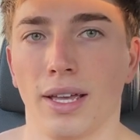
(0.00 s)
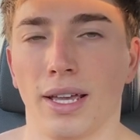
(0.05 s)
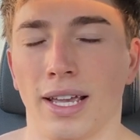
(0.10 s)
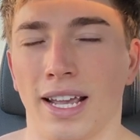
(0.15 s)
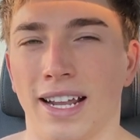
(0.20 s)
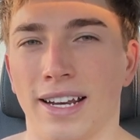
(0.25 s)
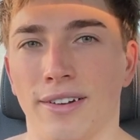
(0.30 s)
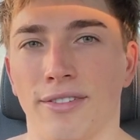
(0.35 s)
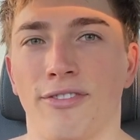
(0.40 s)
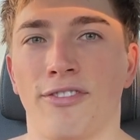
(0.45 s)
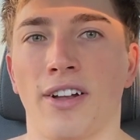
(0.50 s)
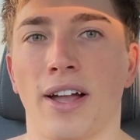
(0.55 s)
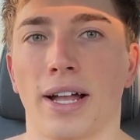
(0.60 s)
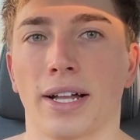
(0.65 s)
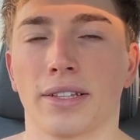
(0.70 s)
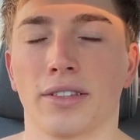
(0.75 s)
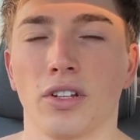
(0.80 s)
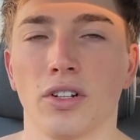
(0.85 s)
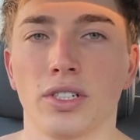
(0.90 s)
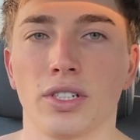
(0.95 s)
And in
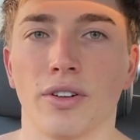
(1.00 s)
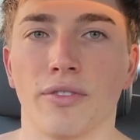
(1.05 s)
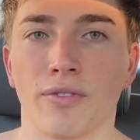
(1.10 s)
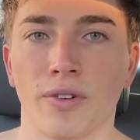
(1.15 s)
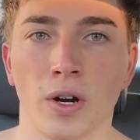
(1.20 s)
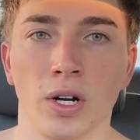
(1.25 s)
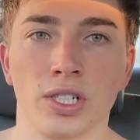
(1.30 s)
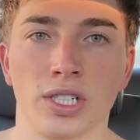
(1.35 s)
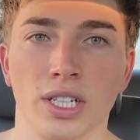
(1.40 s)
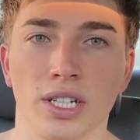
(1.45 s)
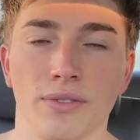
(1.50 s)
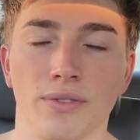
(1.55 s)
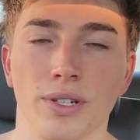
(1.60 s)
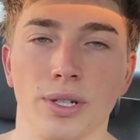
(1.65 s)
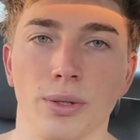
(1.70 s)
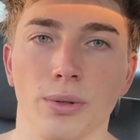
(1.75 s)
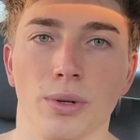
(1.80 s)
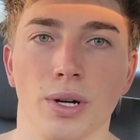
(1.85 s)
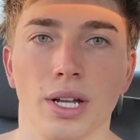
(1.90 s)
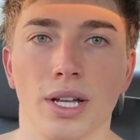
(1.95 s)
fact, there's a version of
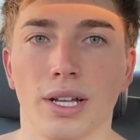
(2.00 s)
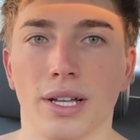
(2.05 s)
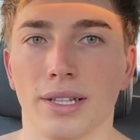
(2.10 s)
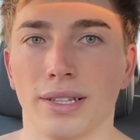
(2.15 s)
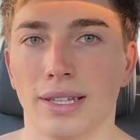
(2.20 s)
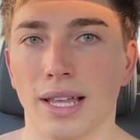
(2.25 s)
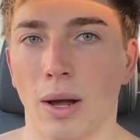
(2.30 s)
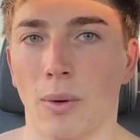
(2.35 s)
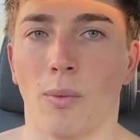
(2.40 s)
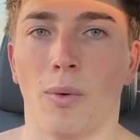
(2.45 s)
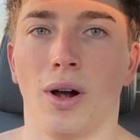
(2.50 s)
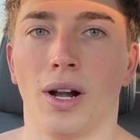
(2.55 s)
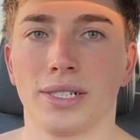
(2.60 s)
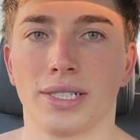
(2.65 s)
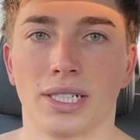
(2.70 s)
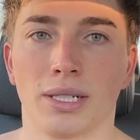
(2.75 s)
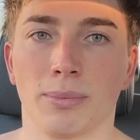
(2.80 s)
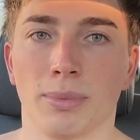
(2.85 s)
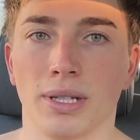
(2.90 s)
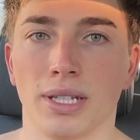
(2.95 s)
you that wants
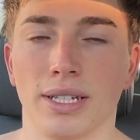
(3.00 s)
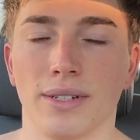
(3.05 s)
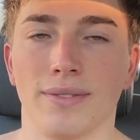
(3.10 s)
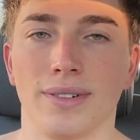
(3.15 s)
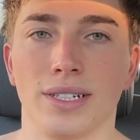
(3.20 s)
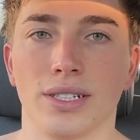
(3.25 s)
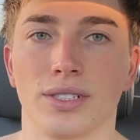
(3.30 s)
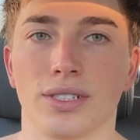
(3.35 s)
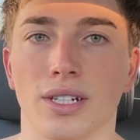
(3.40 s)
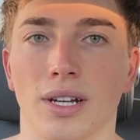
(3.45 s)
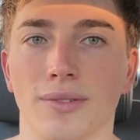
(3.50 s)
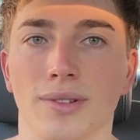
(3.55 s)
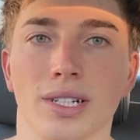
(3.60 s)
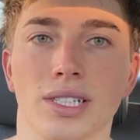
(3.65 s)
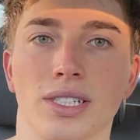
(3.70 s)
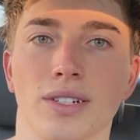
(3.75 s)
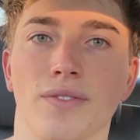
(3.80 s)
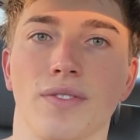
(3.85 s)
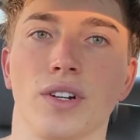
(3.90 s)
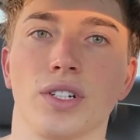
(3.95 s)
to believe in yourself.
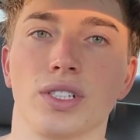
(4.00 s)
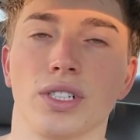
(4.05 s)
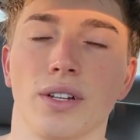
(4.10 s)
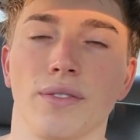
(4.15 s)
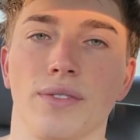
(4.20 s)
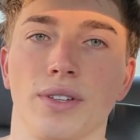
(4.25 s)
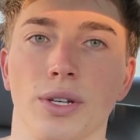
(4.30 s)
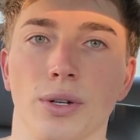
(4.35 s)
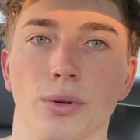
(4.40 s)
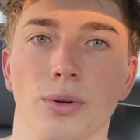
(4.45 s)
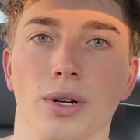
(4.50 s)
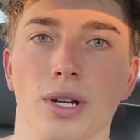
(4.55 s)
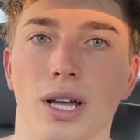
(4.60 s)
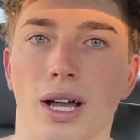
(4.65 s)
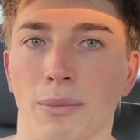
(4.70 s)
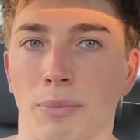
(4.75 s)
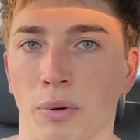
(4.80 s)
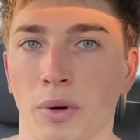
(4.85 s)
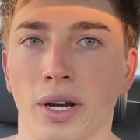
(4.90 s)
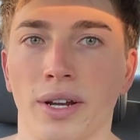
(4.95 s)
There's a version of you,
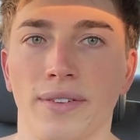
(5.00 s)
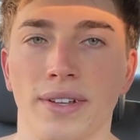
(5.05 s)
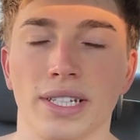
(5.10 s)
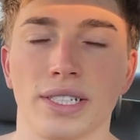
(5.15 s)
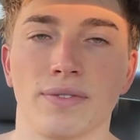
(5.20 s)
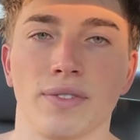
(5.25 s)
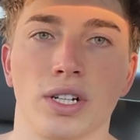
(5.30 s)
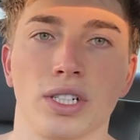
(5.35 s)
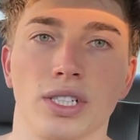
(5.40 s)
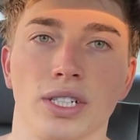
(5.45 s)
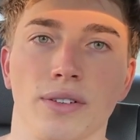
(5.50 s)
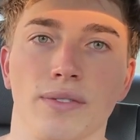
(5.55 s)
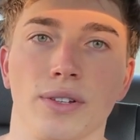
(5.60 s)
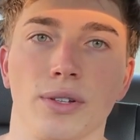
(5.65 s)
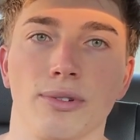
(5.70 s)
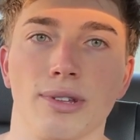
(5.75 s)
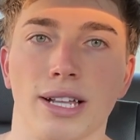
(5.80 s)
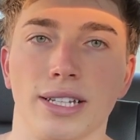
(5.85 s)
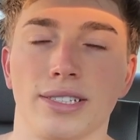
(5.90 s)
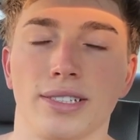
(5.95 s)
a previous version of you
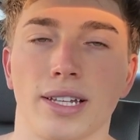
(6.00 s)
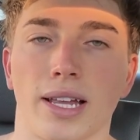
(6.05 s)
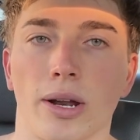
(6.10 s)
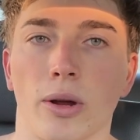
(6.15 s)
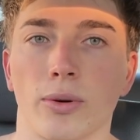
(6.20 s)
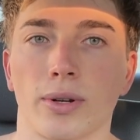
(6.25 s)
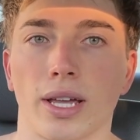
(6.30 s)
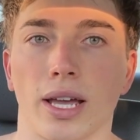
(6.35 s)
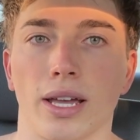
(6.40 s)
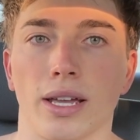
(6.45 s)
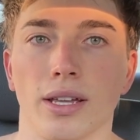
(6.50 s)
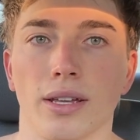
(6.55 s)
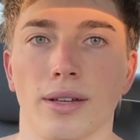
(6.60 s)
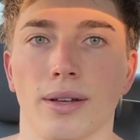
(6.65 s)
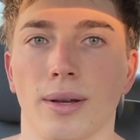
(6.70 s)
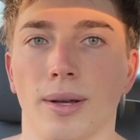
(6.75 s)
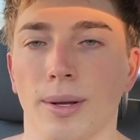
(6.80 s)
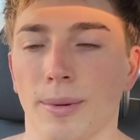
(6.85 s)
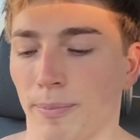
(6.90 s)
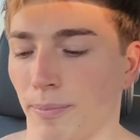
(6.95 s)
that said, okay,
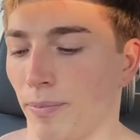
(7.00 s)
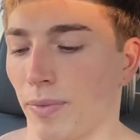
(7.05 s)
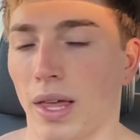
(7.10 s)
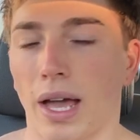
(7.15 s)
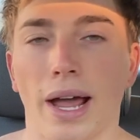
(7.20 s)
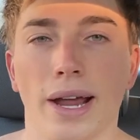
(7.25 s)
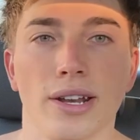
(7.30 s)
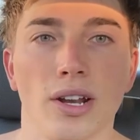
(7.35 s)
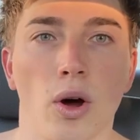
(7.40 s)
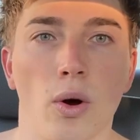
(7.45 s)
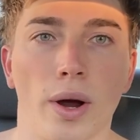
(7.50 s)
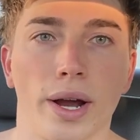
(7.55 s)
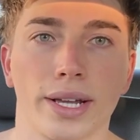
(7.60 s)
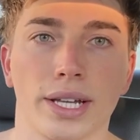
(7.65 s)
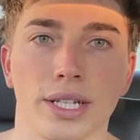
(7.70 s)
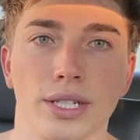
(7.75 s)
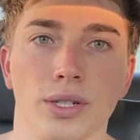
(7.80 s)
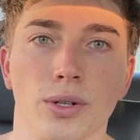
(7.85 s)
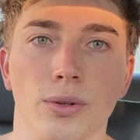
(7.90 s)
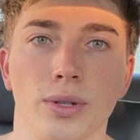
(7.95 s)
I know I
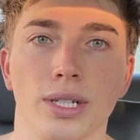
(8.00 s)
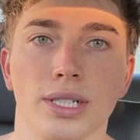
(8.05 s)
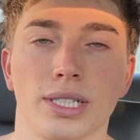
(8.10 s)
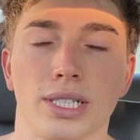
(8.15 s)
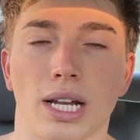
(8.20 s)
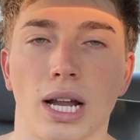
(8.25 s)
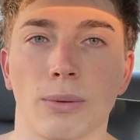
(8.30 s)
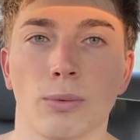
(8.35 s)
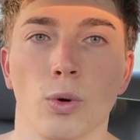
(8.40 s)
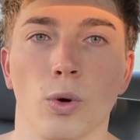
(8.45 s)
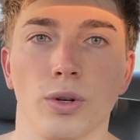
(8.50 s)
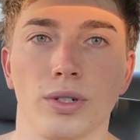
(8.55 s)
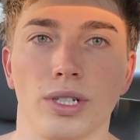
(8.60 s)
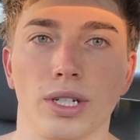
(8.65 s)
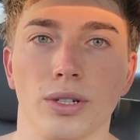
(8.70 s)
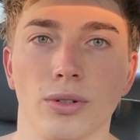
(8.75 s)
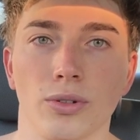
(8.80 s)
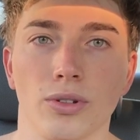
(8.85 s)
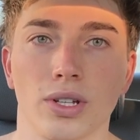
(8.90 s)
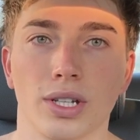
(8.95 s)
can do this and I'm going to
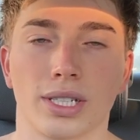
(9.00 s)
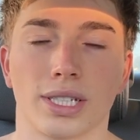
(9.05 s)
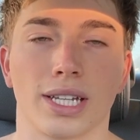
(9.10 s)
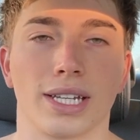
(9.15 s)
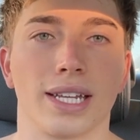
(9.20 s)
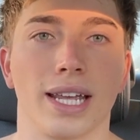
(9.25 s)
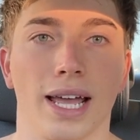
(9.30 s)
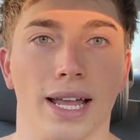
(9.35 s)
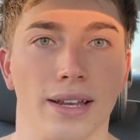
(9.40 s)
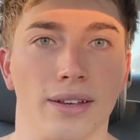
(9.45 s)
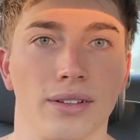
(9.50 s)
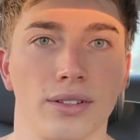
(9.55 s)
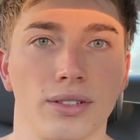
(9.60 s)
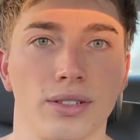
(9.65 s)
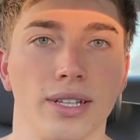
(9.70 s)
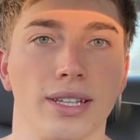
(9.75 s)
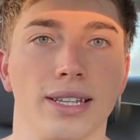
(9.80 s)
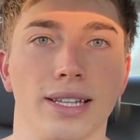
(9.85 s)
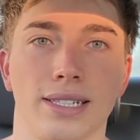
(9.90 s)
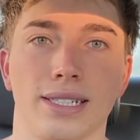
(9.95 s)
do this. And yet
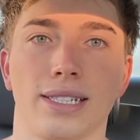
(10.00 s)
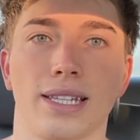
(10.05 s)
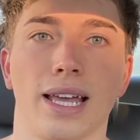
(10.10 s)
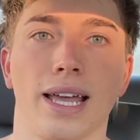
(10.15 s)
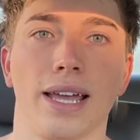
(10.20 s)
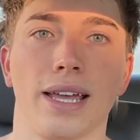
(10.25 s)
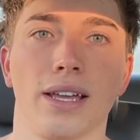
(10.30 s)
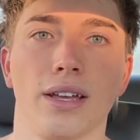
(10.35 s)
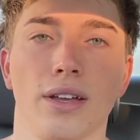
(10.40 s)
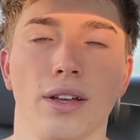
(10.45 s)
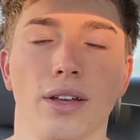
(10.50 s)
to this day,